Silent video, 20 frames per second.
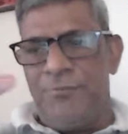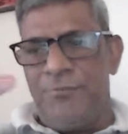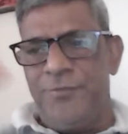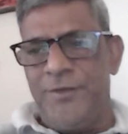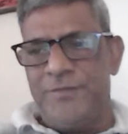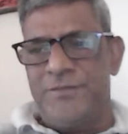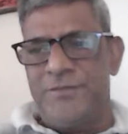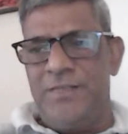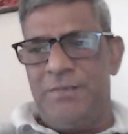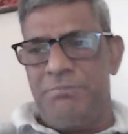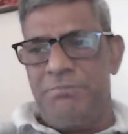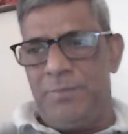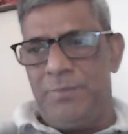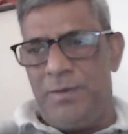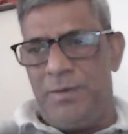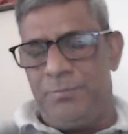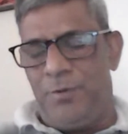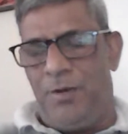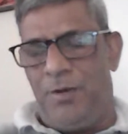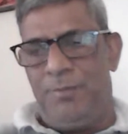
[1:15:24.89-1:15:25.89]
fix the
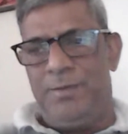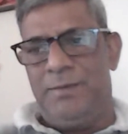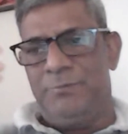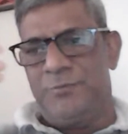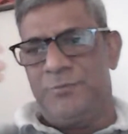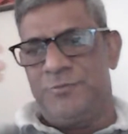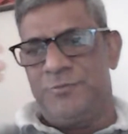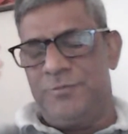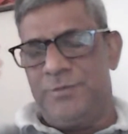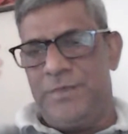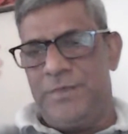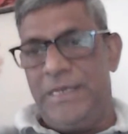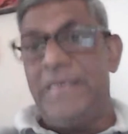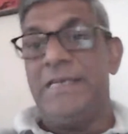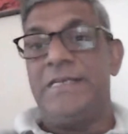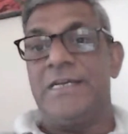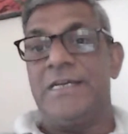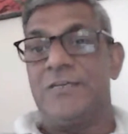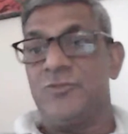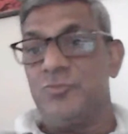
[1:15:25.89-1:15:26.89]
problems
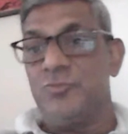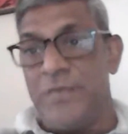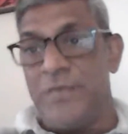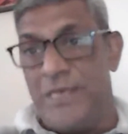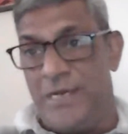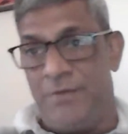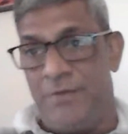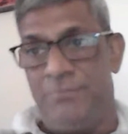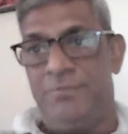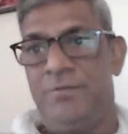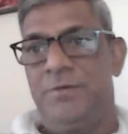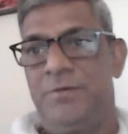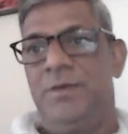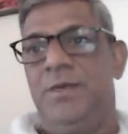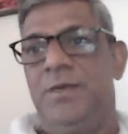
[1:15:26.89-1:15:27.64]
in case we have.